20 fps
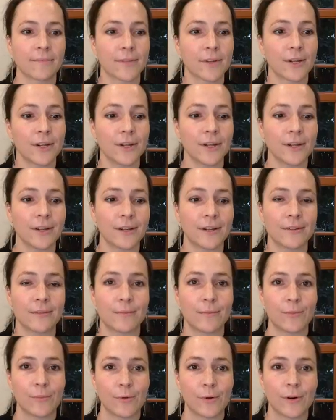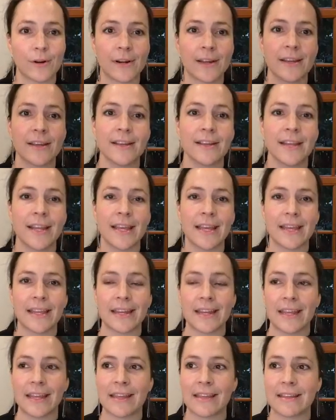Good morning.
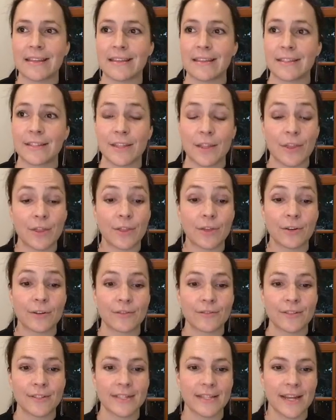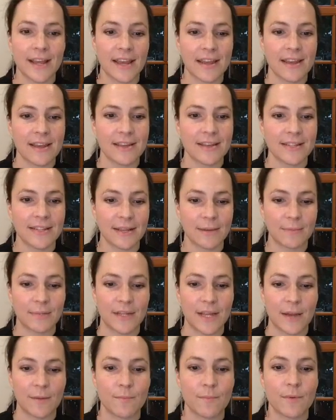It is Thursday,
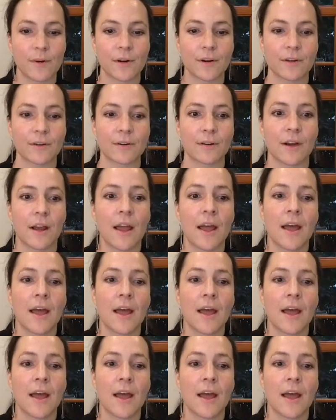September